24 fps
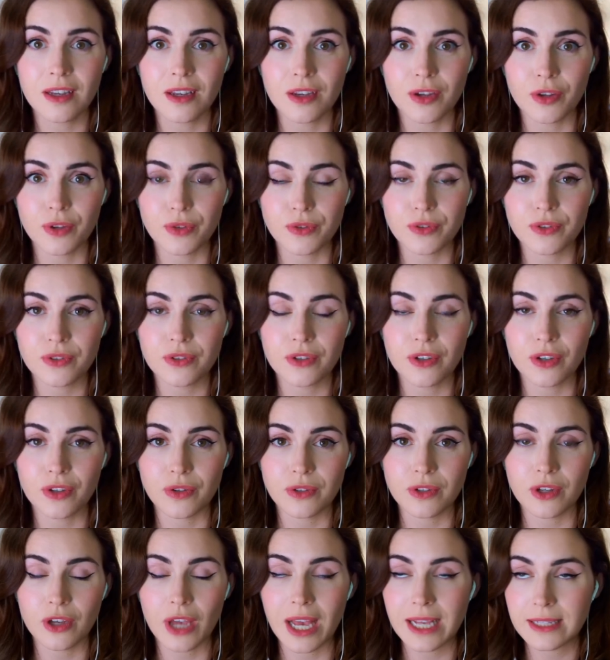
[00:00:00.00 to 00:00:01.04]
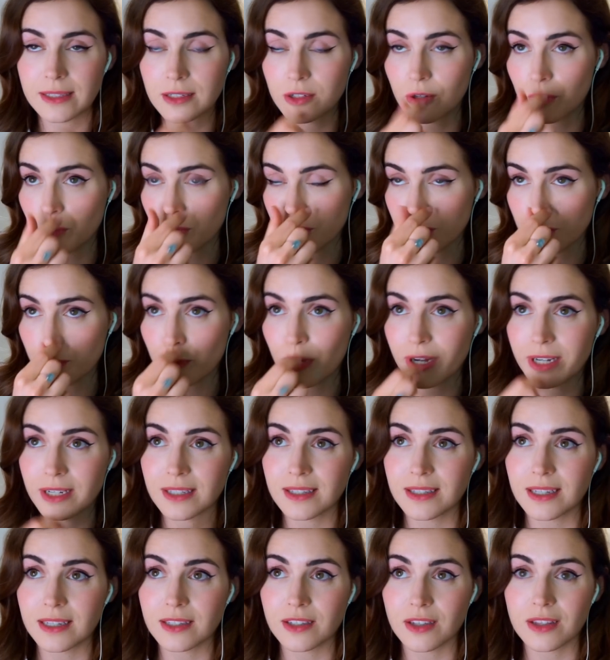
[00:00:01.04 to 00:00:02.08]
has an unwanted
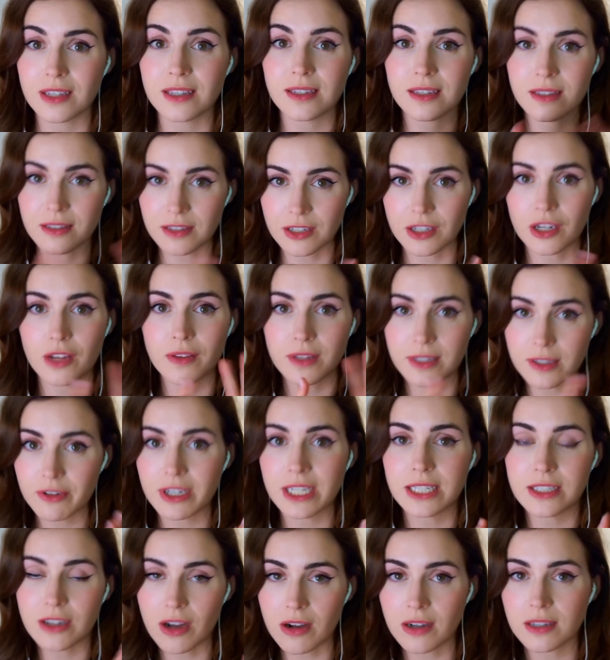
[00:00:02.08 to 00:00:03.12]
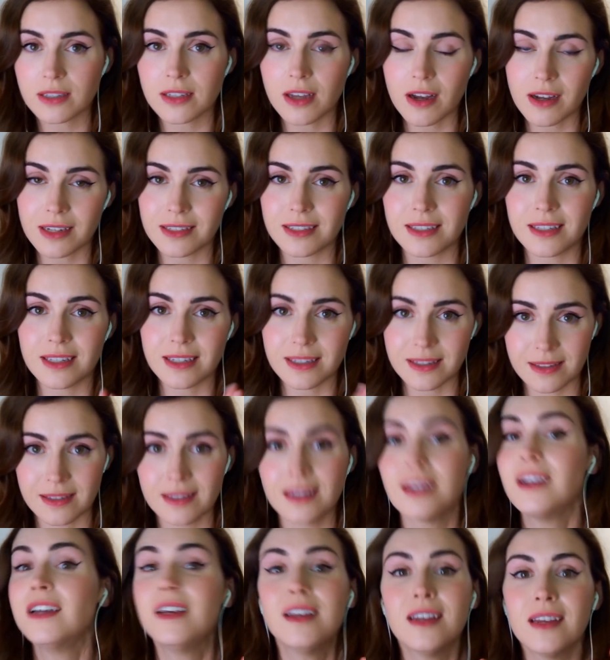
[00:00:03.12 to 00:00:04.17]
pregnancy. So there's a really dark side to
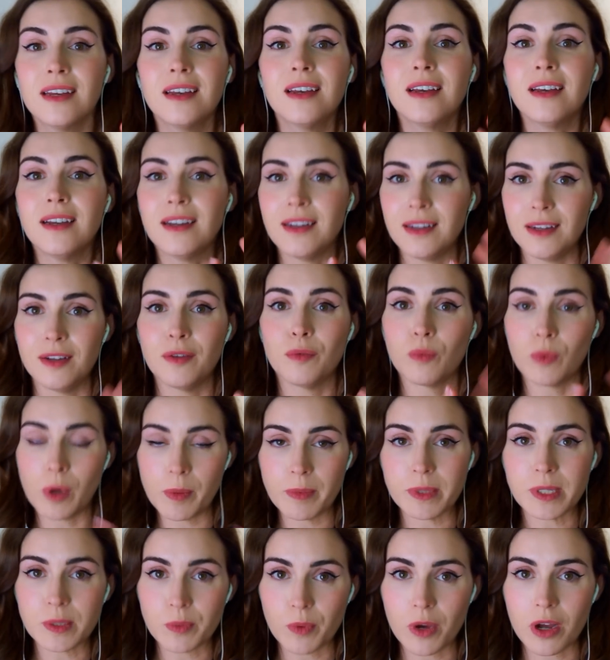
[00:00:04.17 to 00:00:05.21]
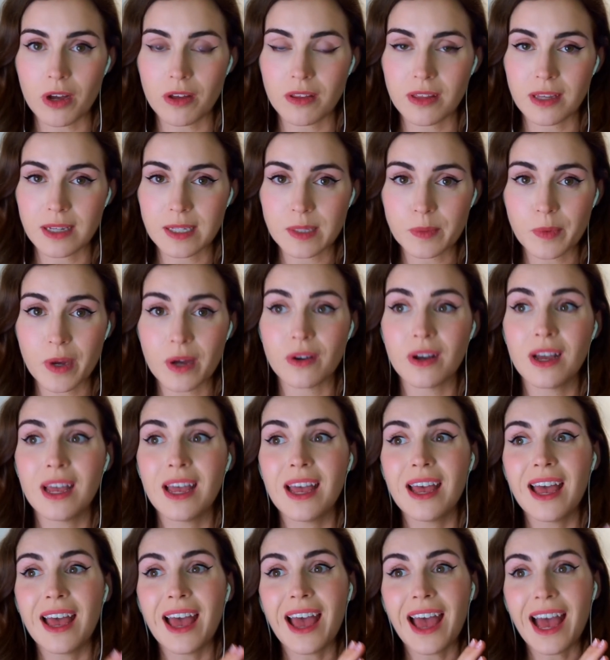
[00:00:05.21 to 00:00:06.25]
this women's work thing as well.
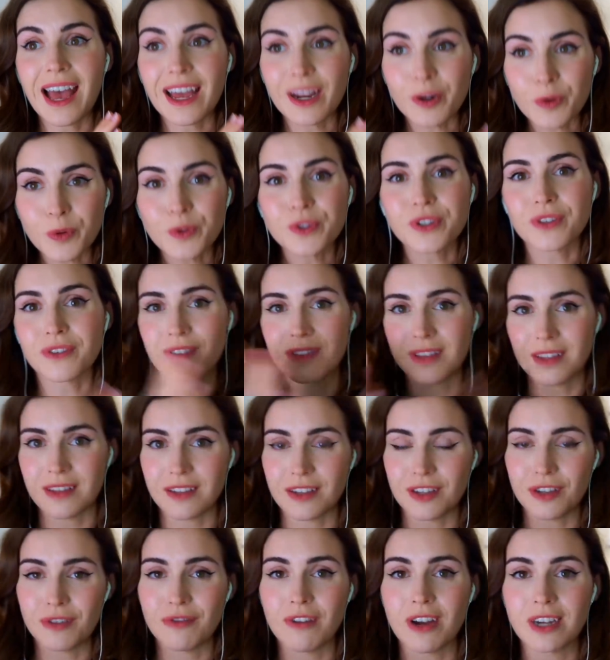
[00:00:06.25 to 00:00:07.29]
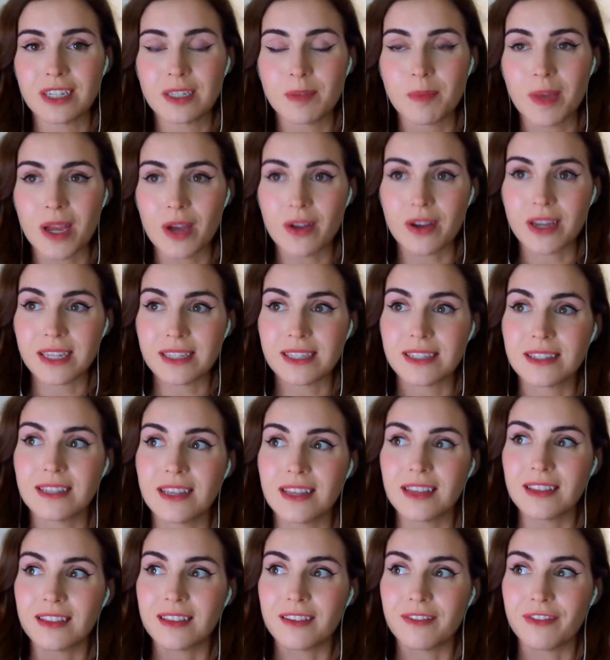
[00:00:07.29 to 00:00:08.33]
And also the thing that you write about is
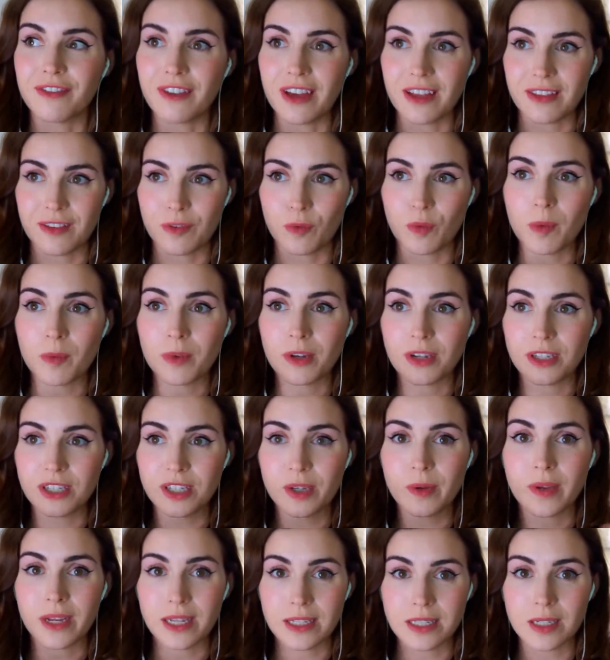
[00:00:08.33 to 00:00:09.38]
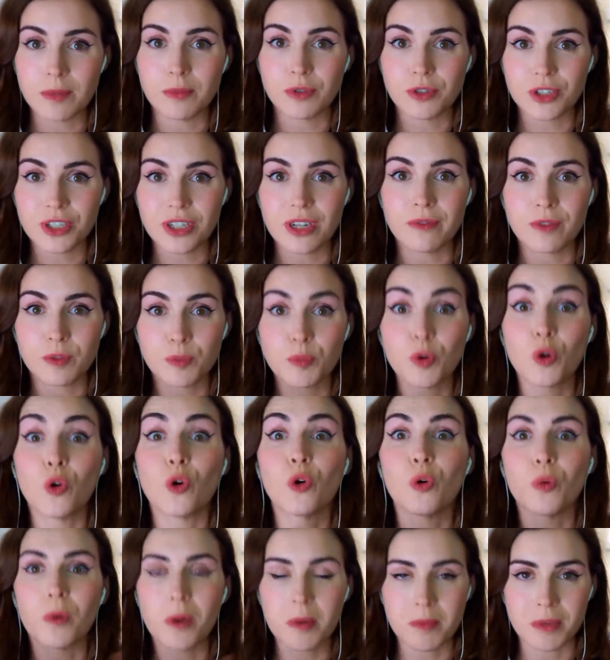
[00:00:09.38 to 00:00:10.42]
the fact that women are doing a double shift.
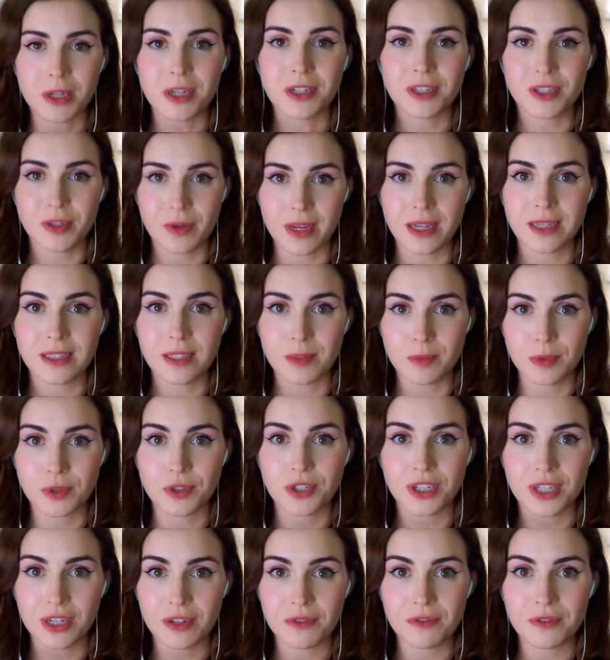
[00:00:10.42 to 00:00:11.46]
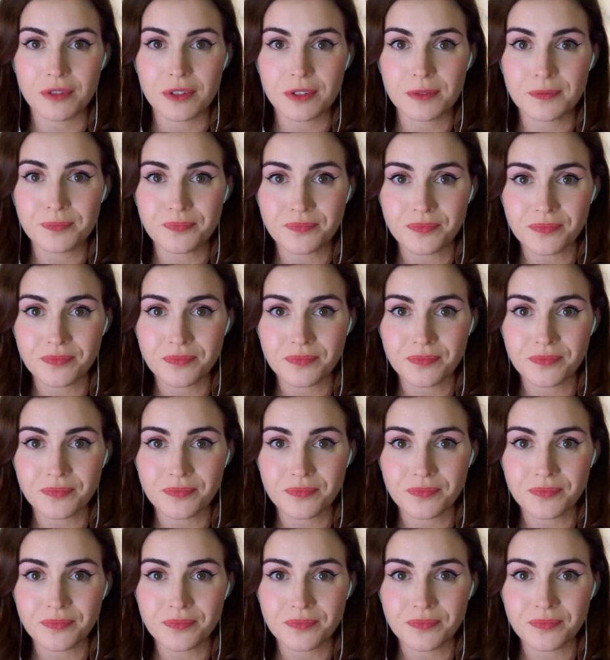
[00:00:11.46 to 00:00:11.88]
Poor women are doing a double shift